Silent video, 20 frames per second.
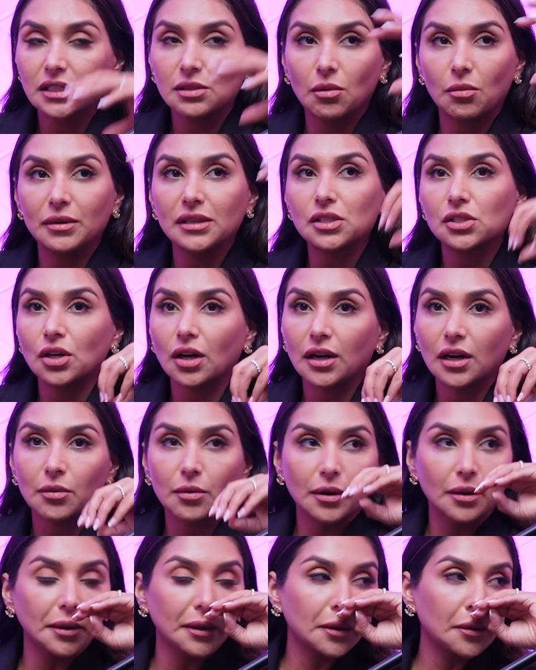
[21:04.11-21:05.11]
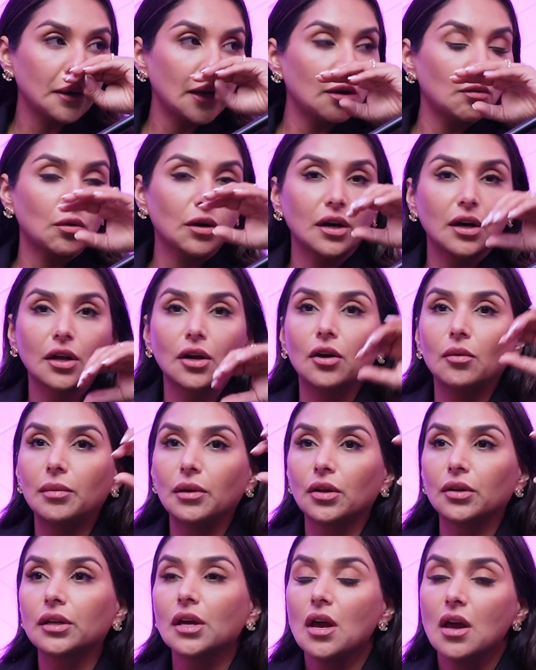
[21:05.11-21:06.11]
So when we started, we're like, great, we're going to go
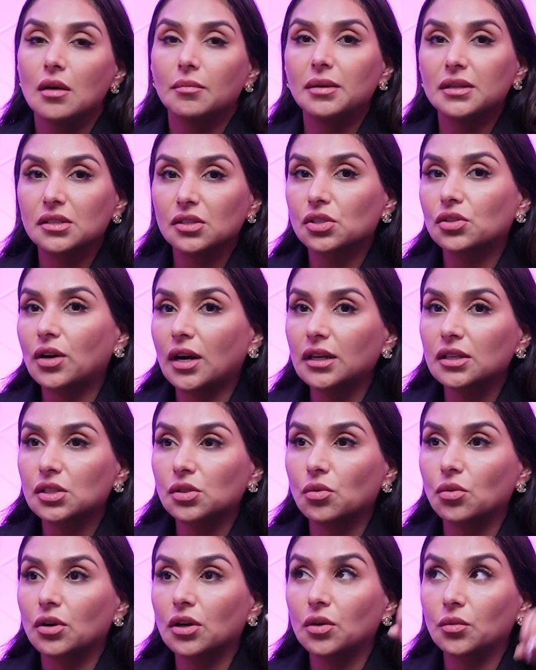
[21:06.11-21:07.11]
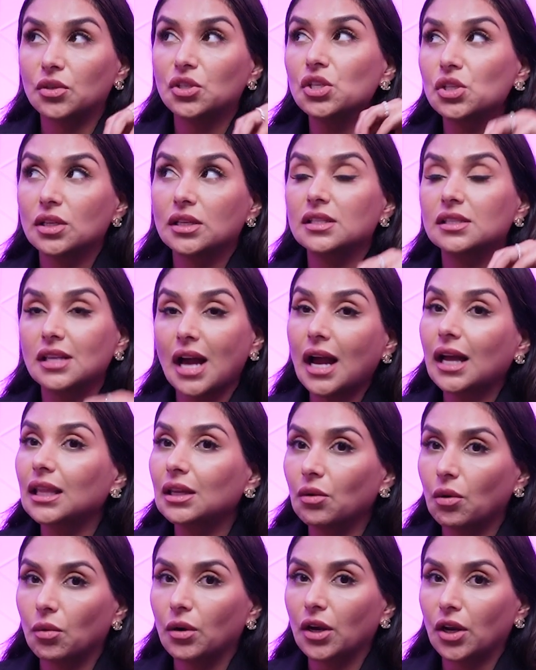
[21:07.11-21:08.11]
build business credit score, which is
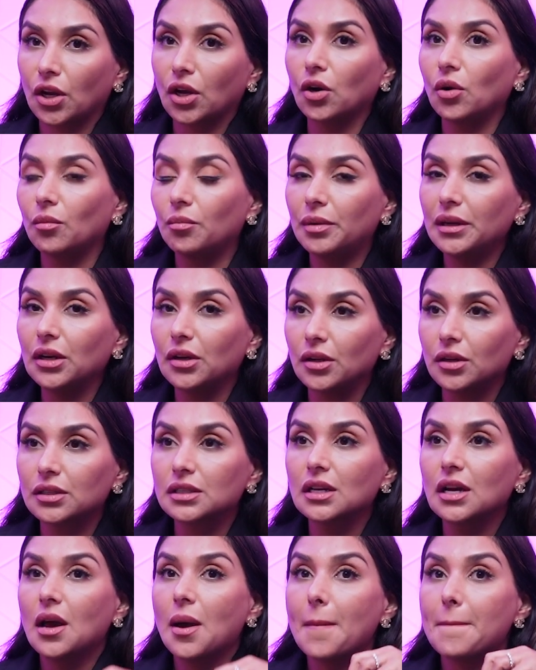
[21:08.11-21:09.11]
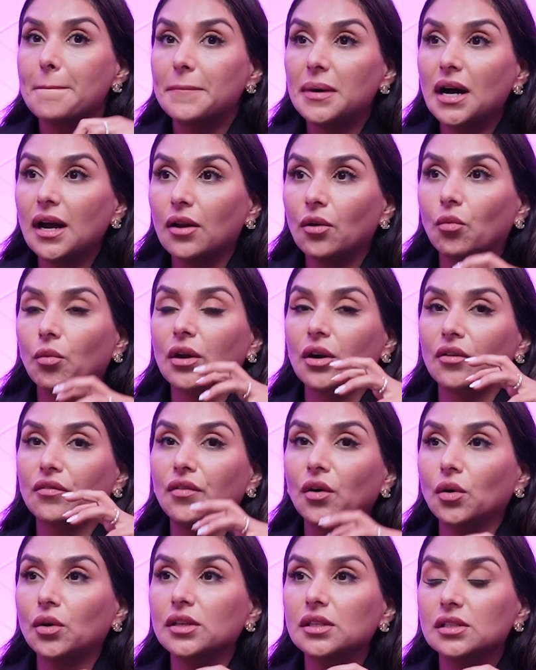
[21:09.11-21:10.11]
exactly what we're going to go build. But we are
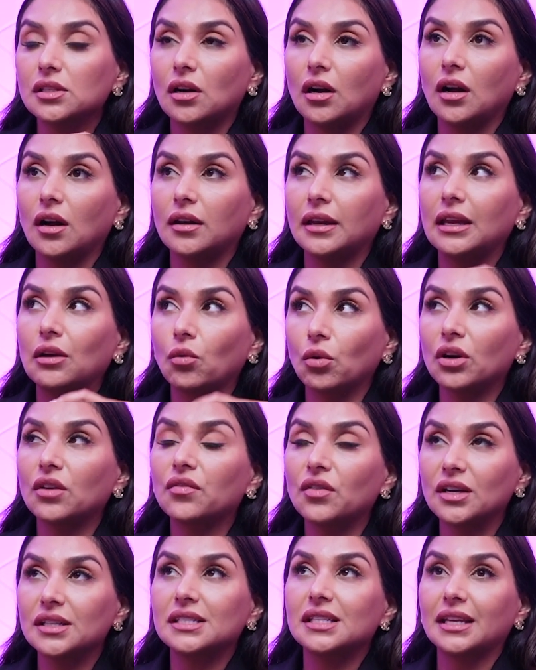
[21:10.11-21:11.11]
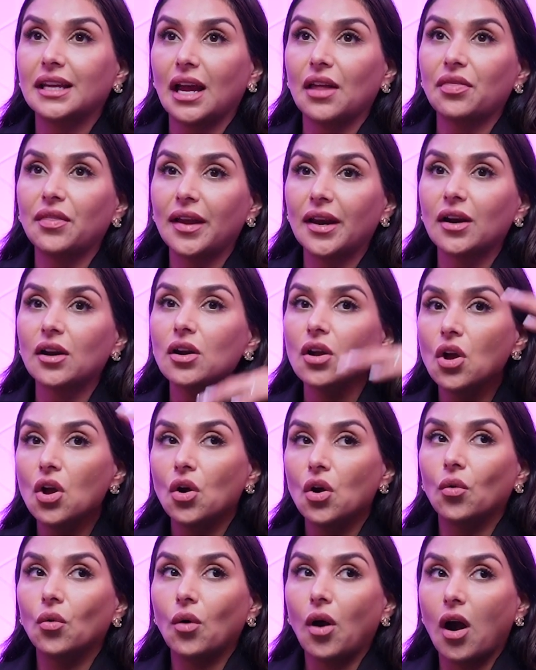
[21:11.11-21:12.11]
focused on, in order for us to get there,
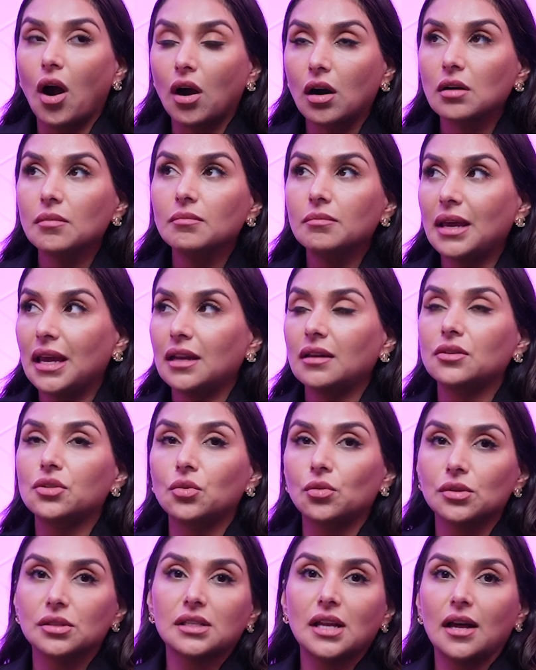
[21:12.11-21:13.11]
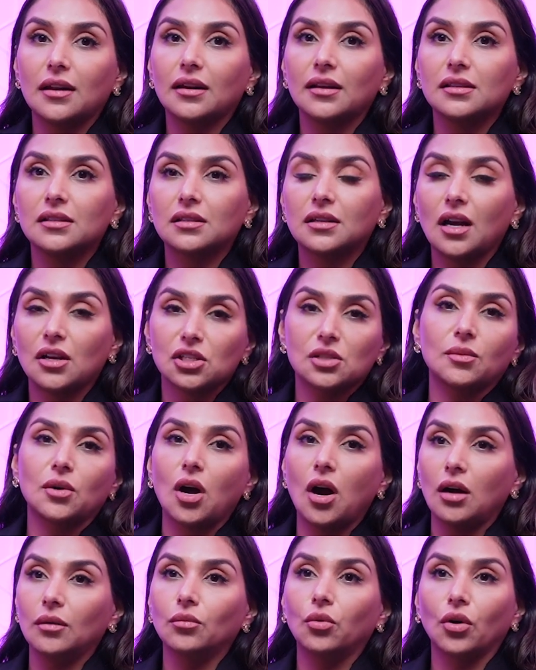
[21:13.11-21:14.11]
our main tool set is customer
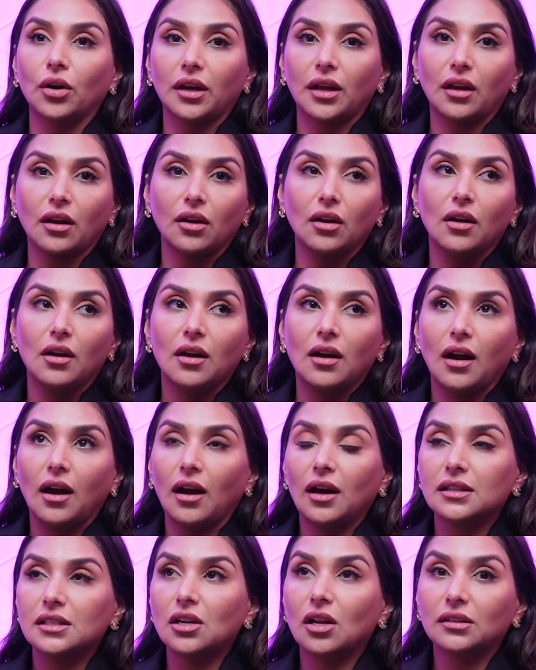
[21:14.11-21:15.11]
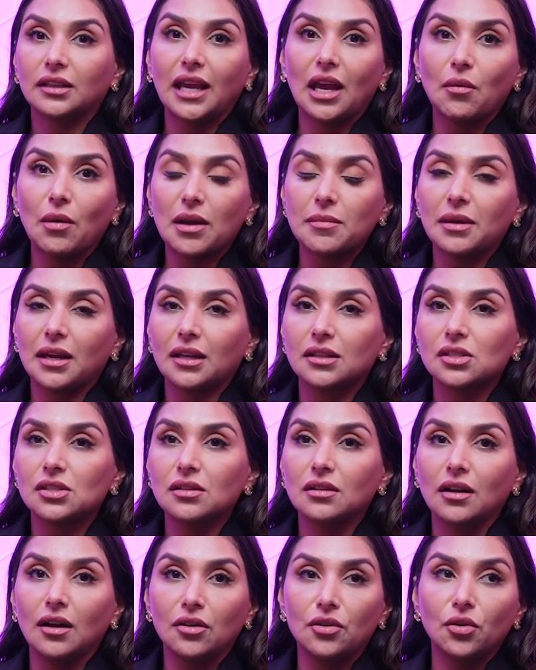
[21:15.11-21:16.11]
onboarding. It's called KYB.
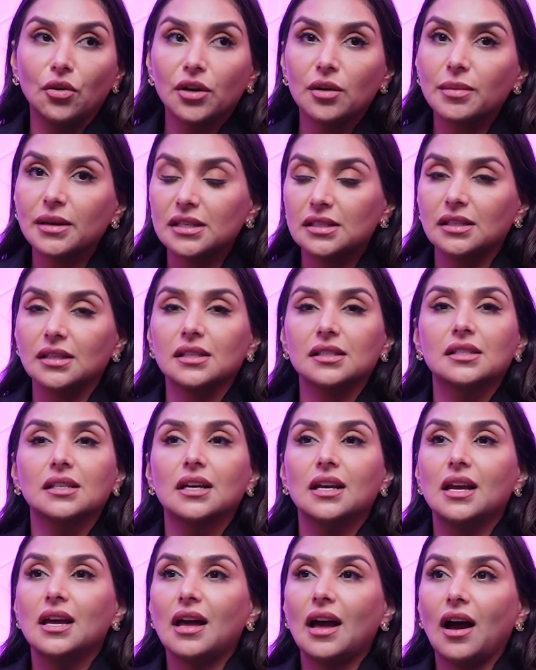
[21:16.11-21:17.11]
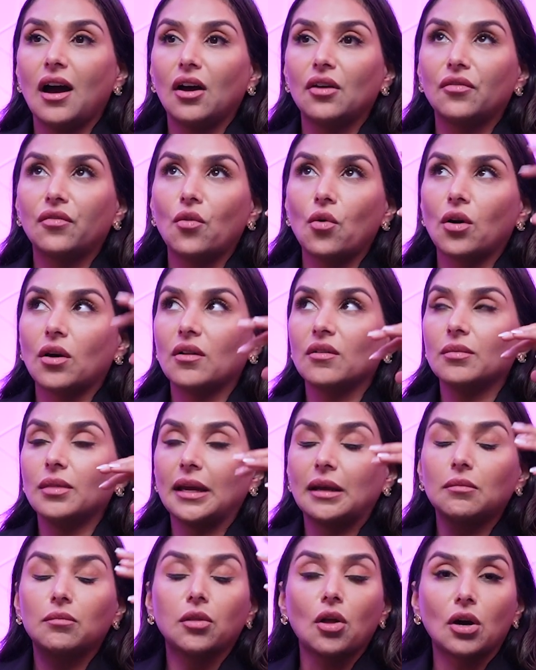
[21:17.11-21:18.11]
It's Know Your Business. For
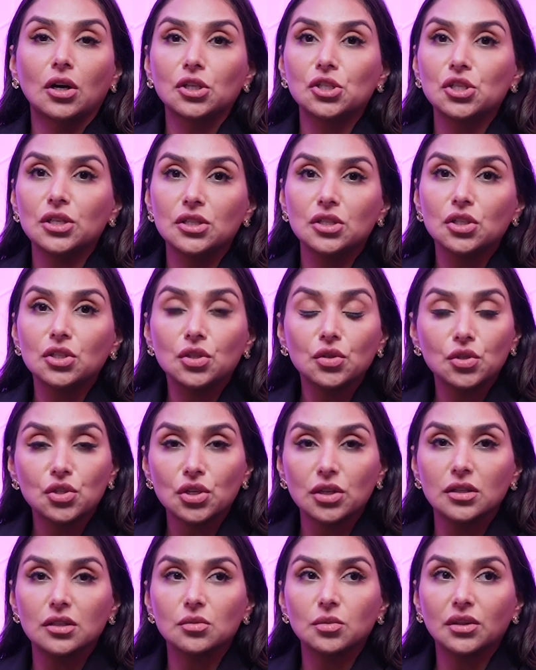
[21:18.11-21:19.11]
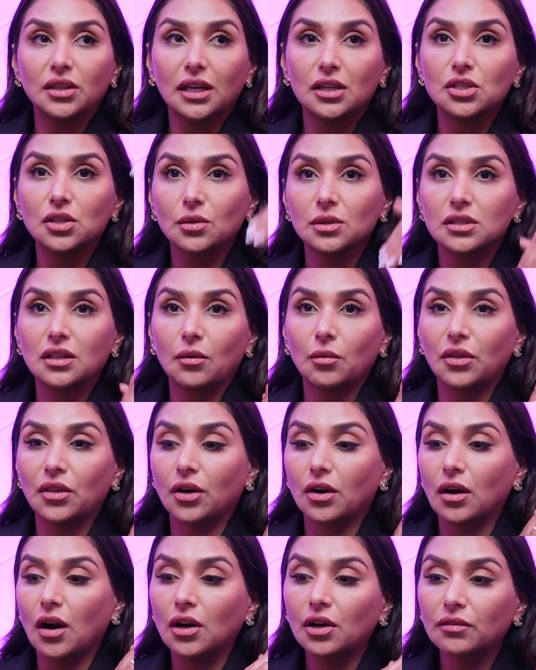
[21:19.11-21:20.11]
like large institutions, what they do is when
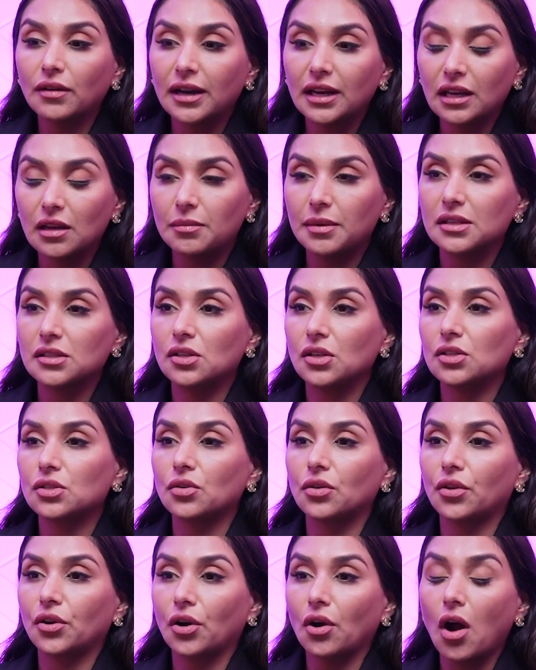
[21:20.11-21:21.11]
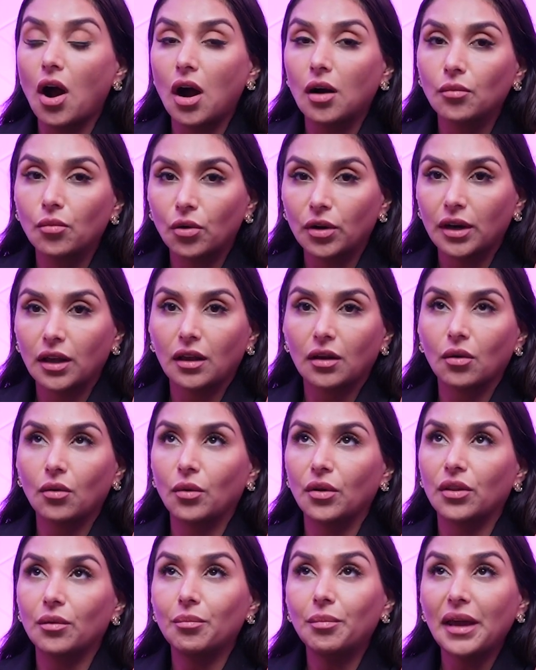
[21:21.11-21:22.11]
they're underwriting a business, or you're onboarding
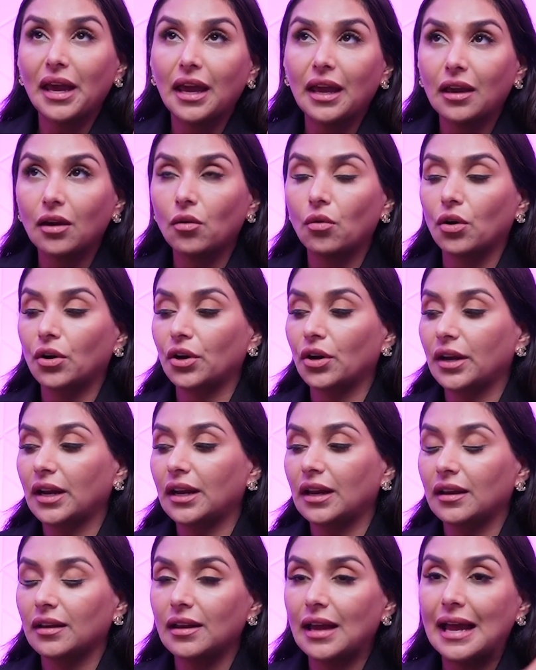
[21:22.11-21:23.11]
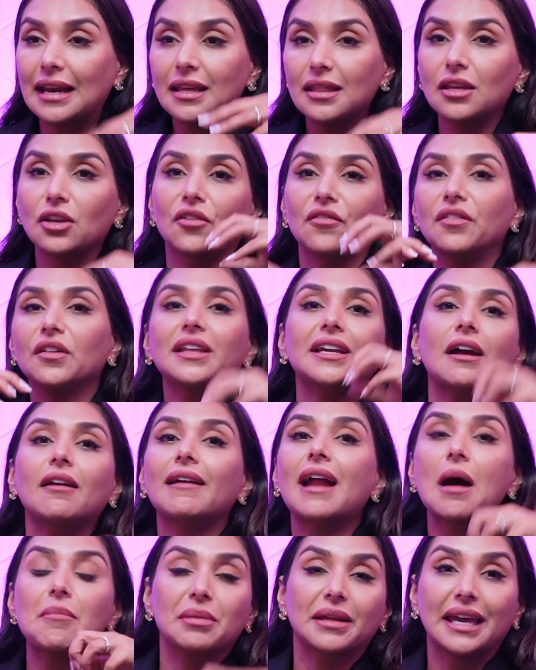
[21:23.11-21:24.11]
with a bank, or you're getting anything, you're filling out
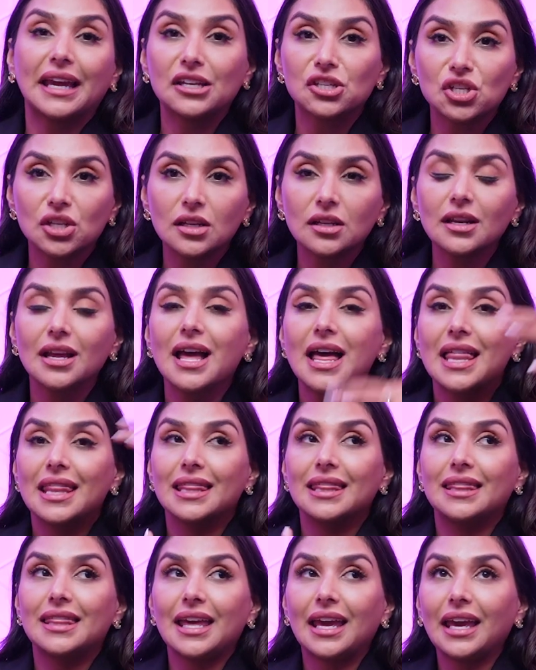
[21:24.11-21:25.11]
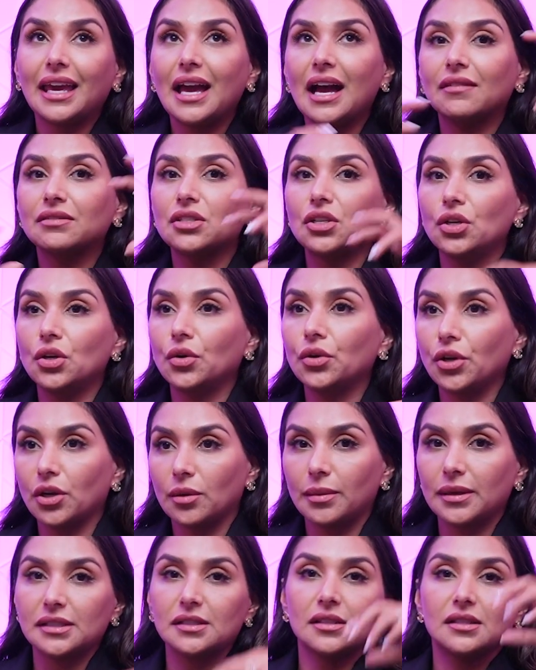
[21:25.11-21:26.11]
an application, they have to know your
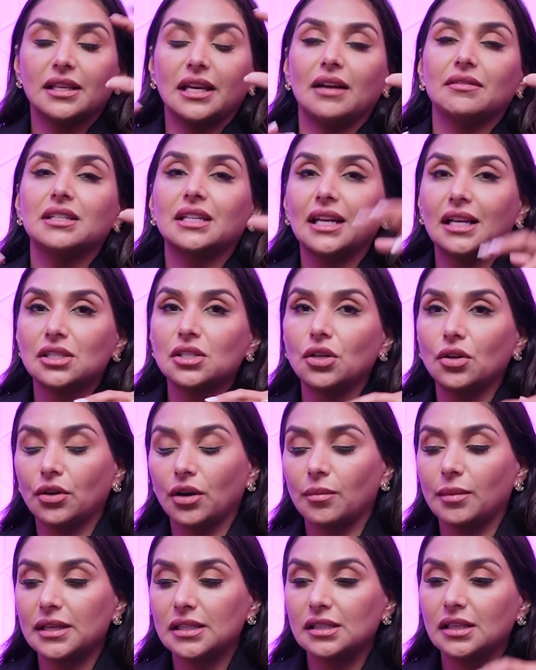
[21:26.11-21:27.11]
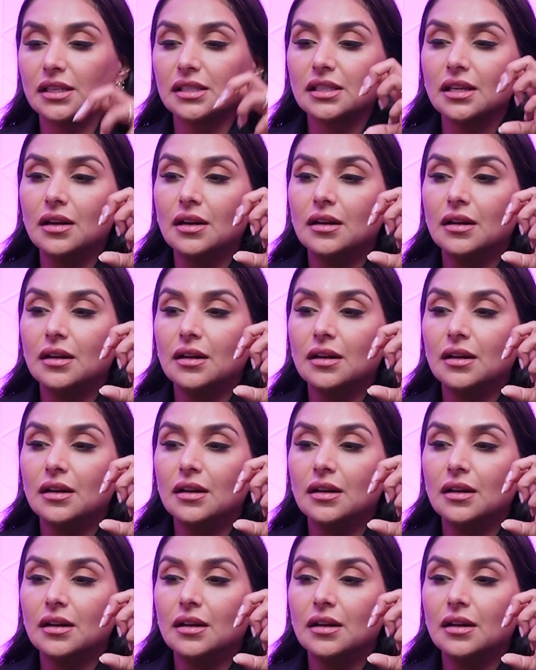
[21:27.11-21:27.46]
business. They have to get to know your business.